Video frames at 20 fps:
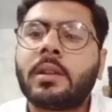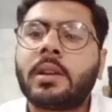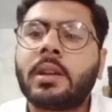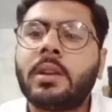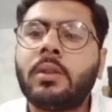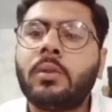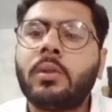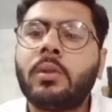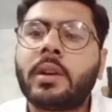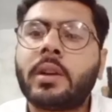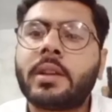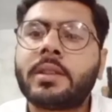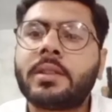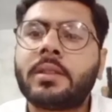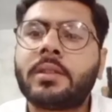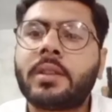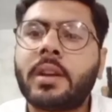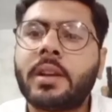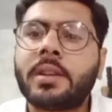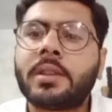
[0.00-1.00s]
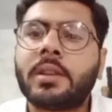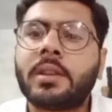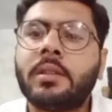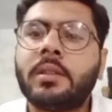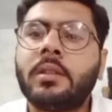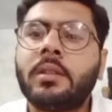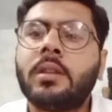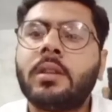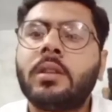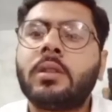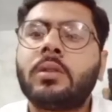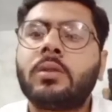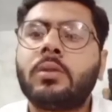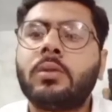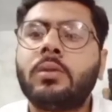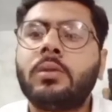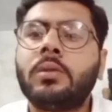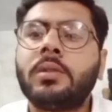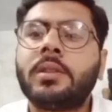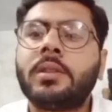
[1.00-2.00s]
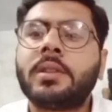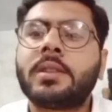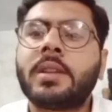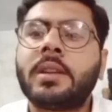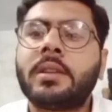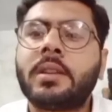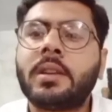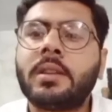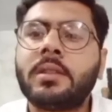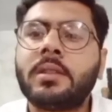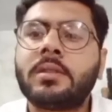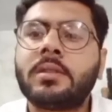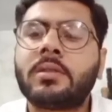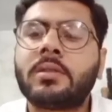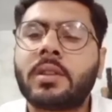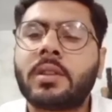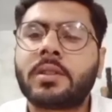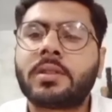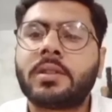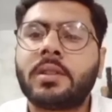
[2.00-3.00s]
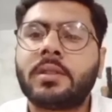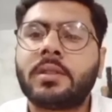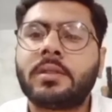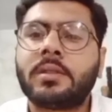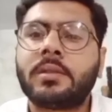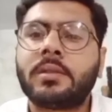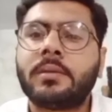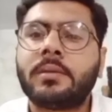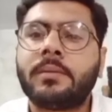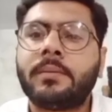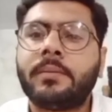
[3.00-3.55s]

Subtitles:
give concentration to the sentence structures.